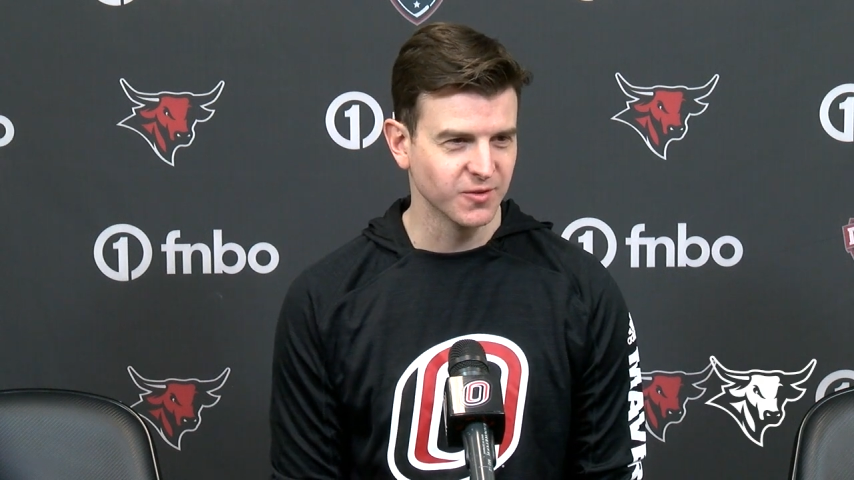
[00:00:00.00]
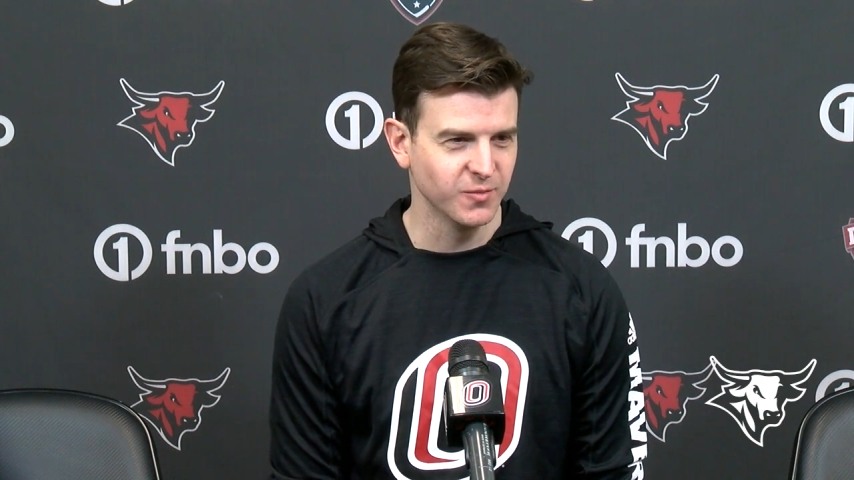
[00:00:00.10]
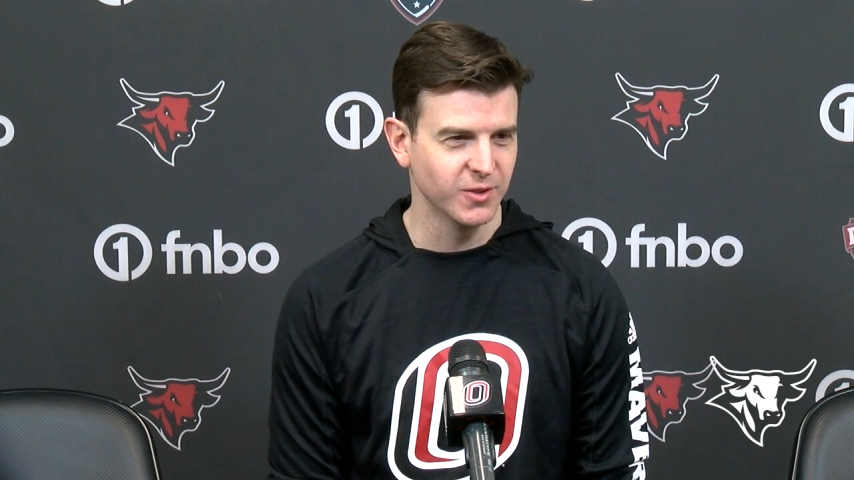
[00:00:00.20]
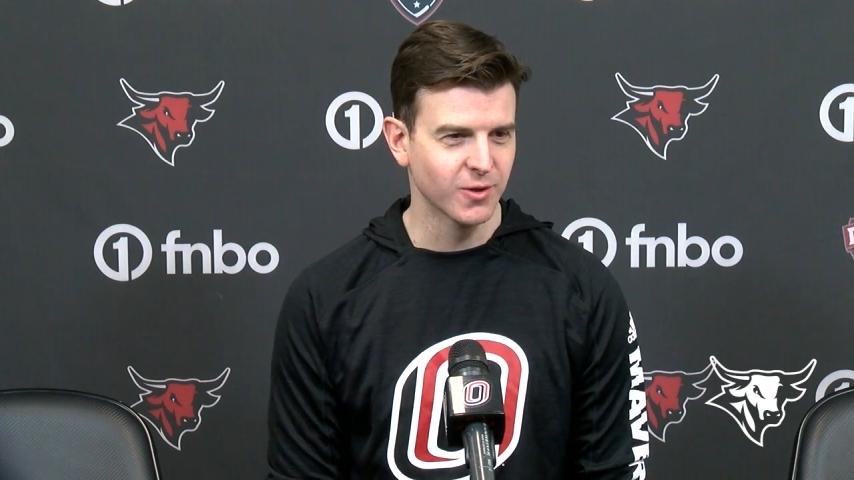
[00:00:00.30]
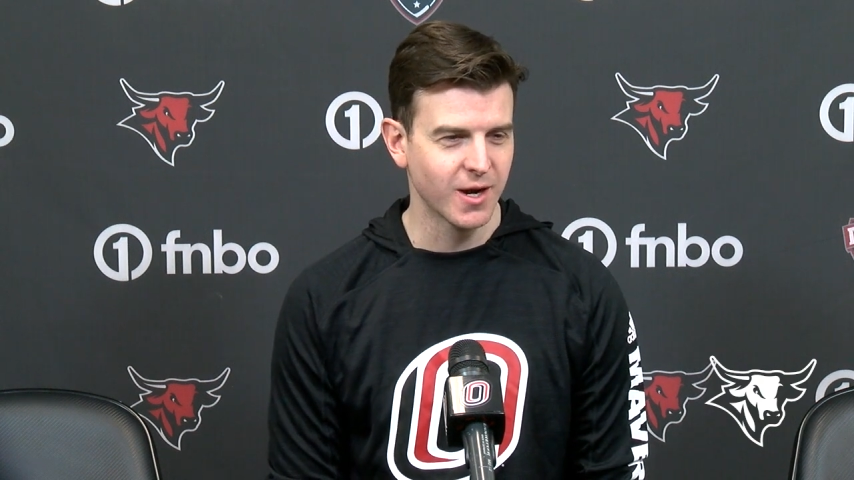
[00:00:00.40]
we've
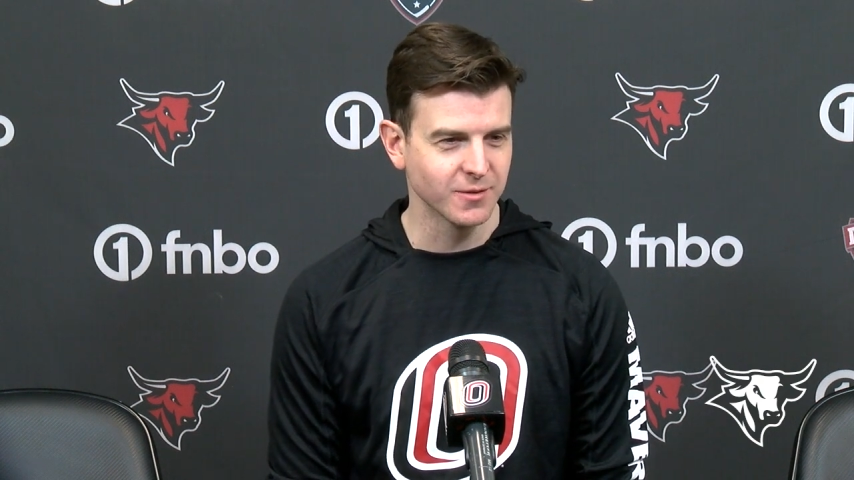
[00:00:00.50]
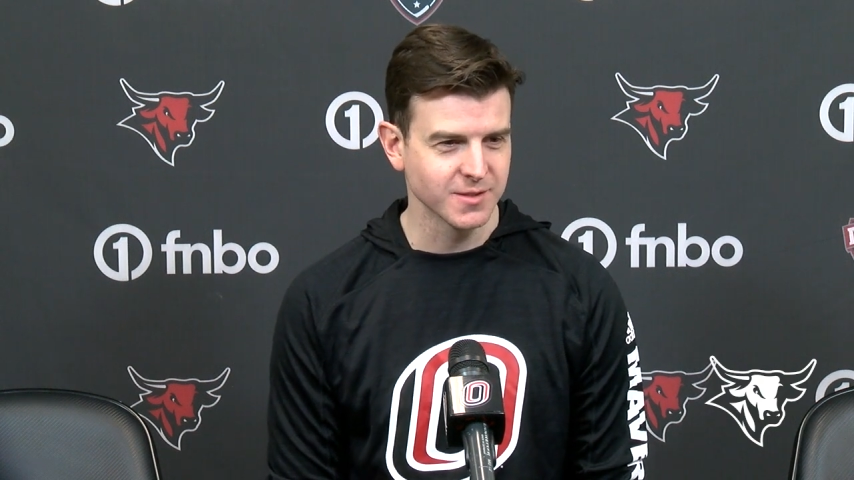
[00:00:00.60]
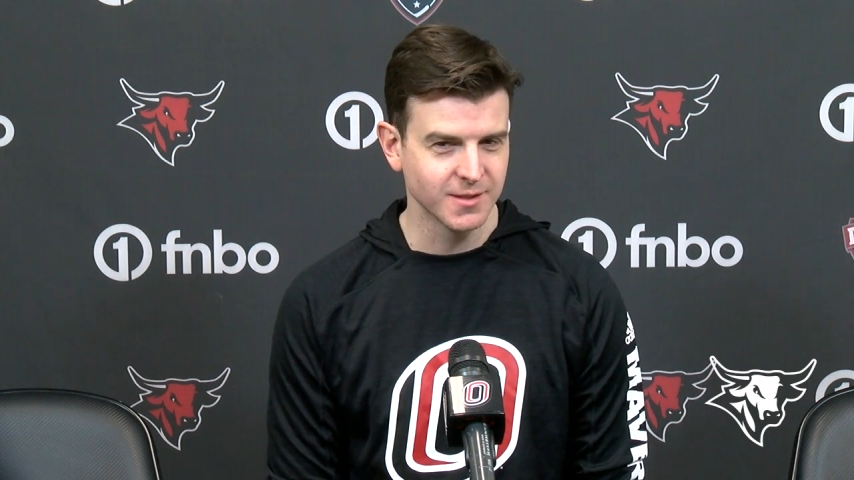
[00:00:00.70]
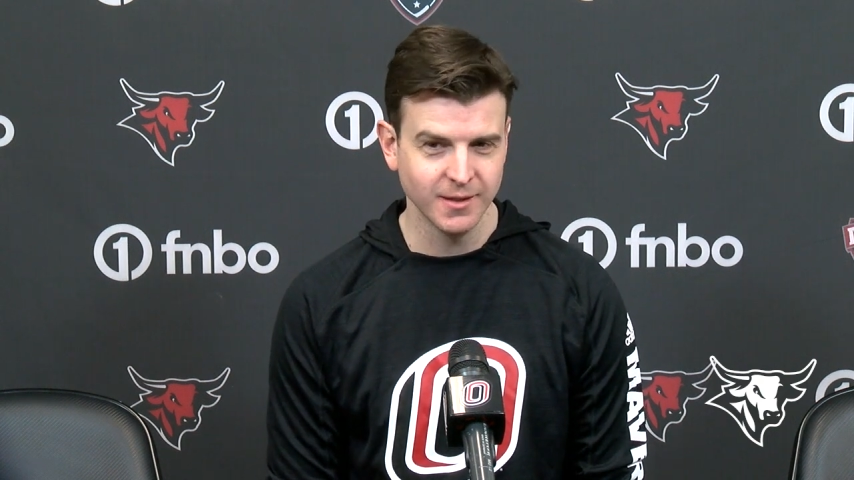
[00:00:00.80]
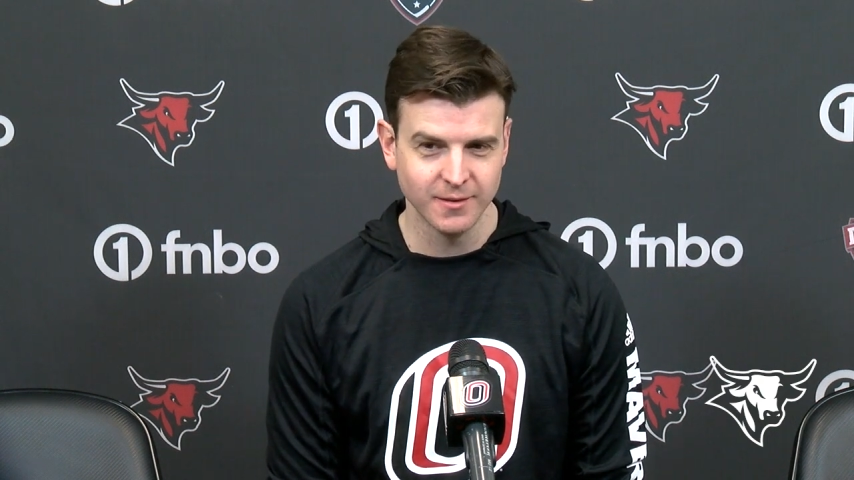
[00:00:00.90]
beat Ohio
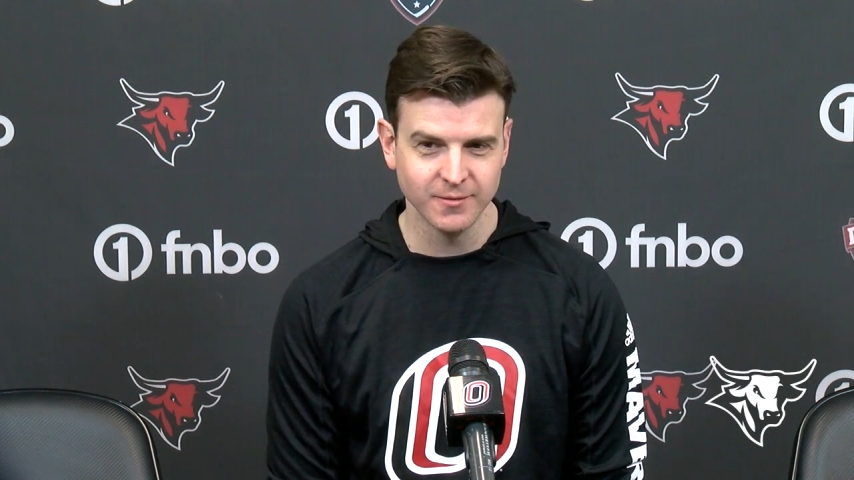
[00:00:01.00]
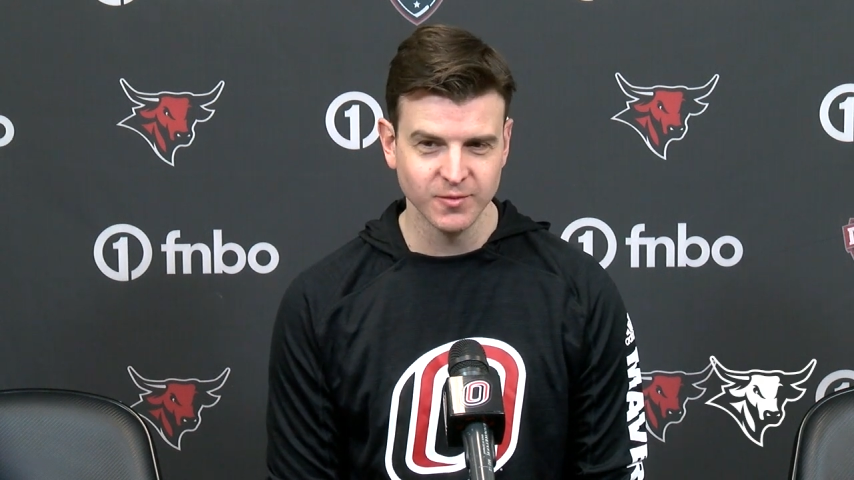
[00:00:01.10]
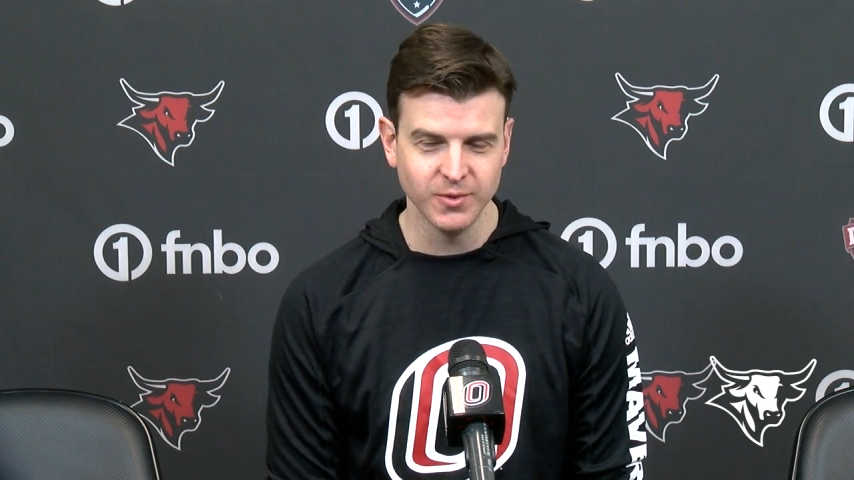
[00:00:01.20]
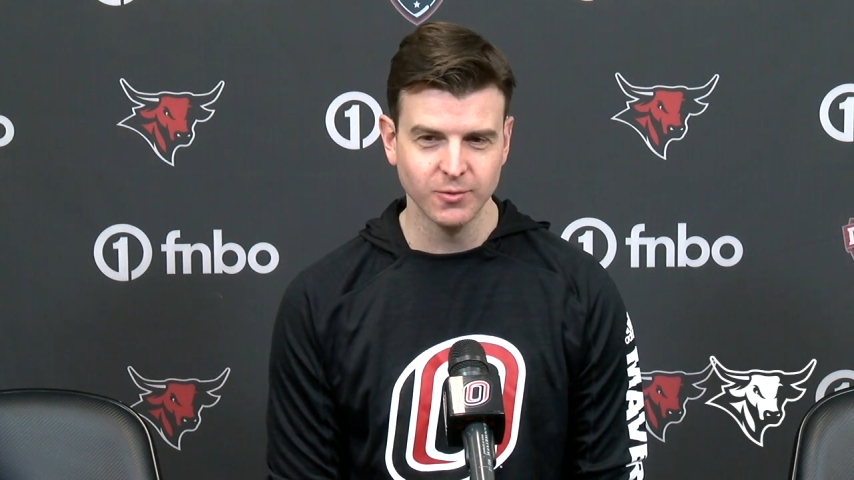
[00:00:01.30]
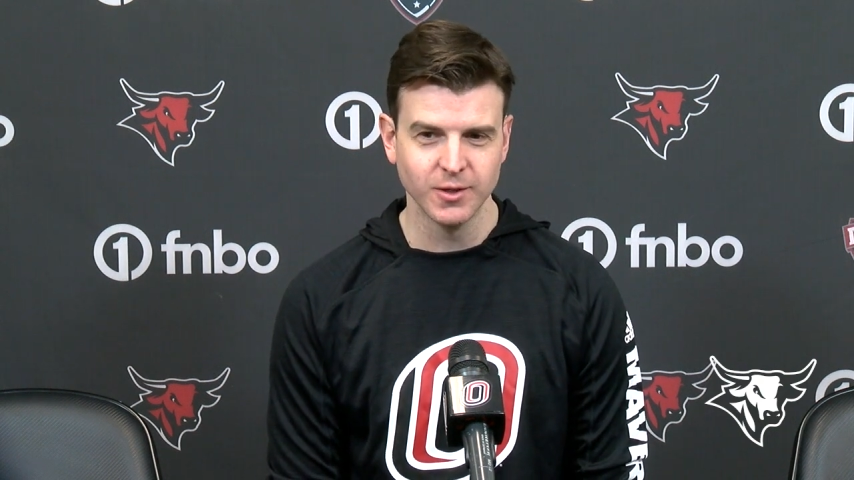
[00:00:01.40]
State,
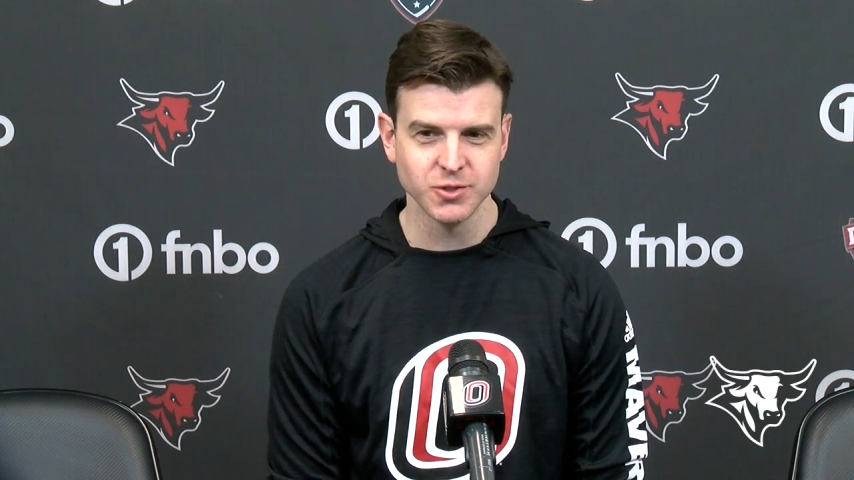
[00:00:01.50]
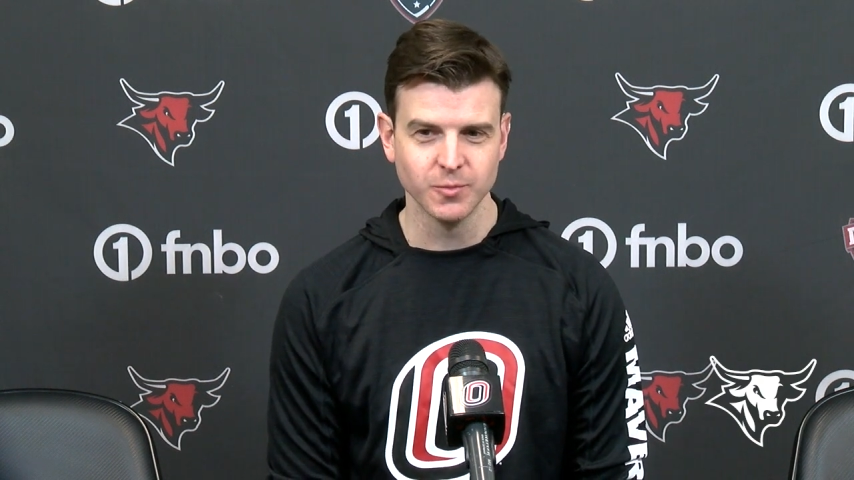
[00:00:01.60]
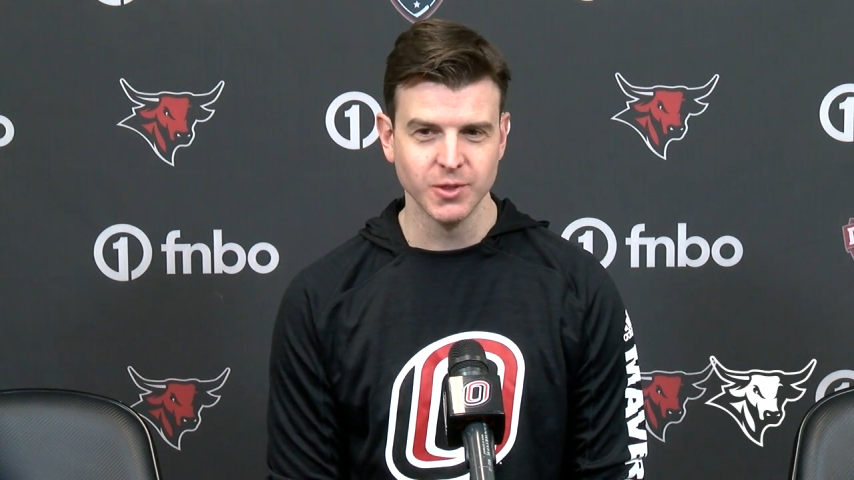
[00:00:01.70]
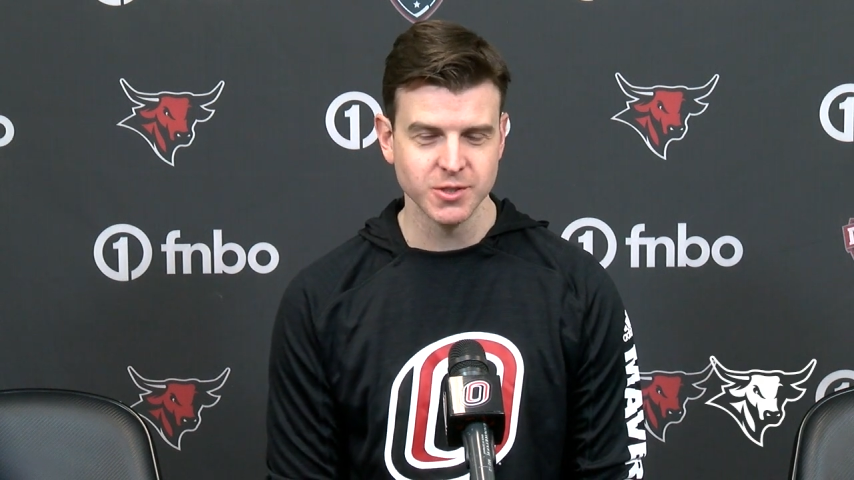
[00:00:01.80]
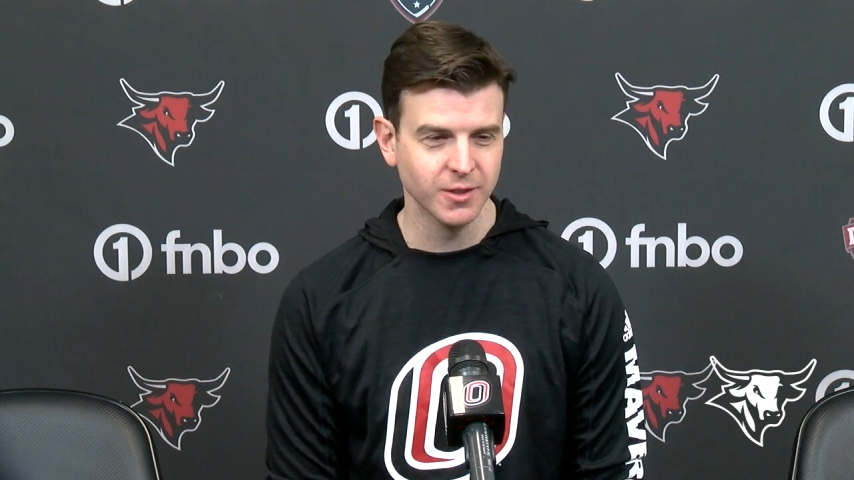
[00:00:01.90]
we've beat
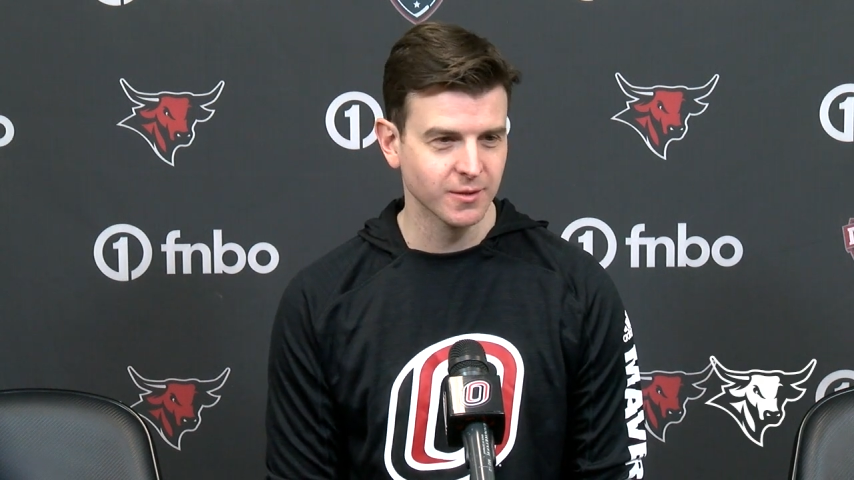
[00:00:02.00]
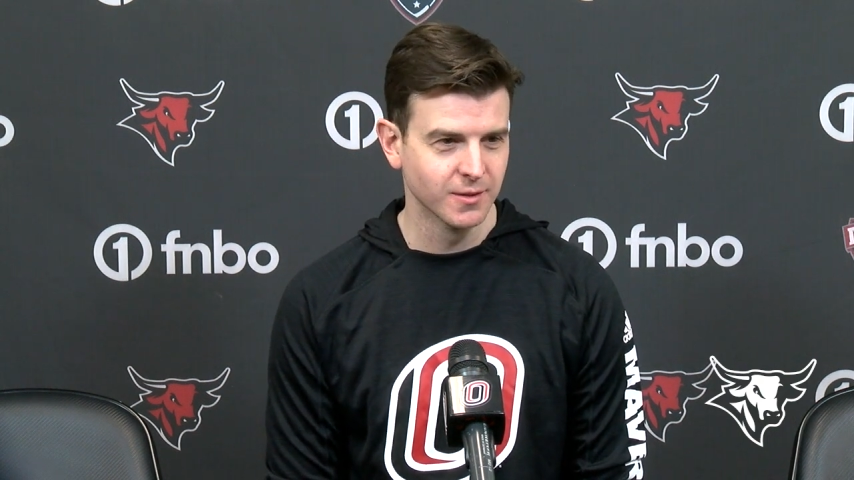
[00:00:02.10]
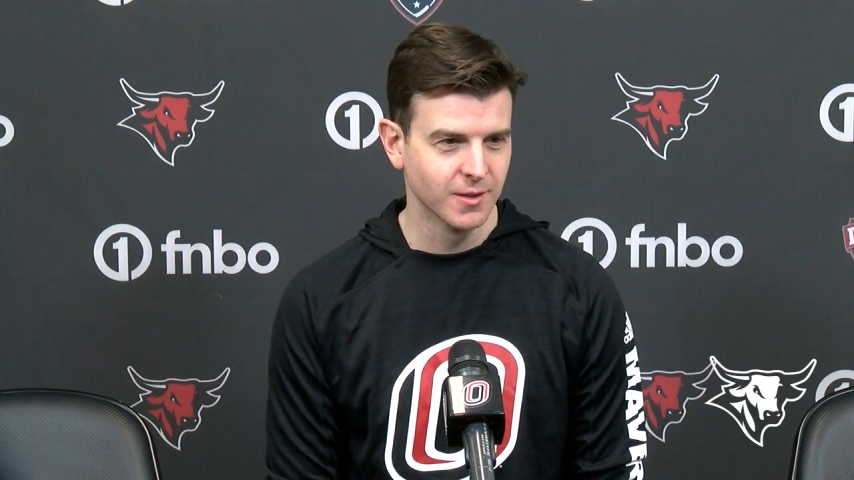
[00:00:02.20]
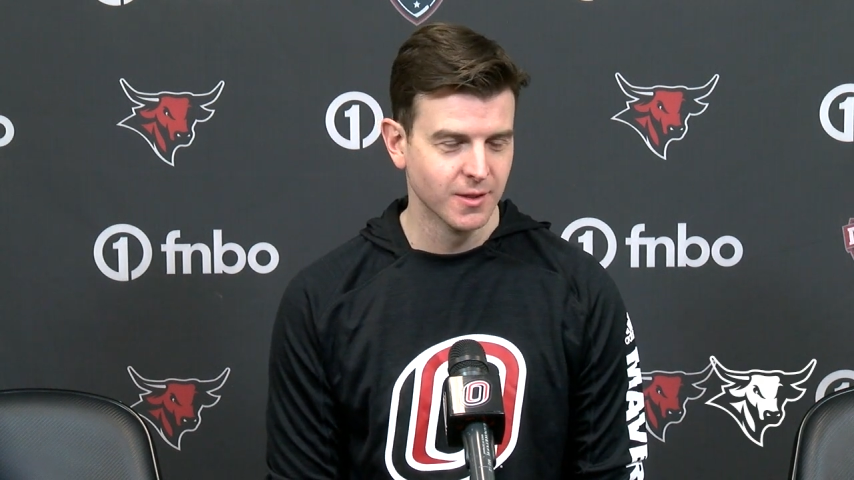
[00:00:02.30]
Western Michigan,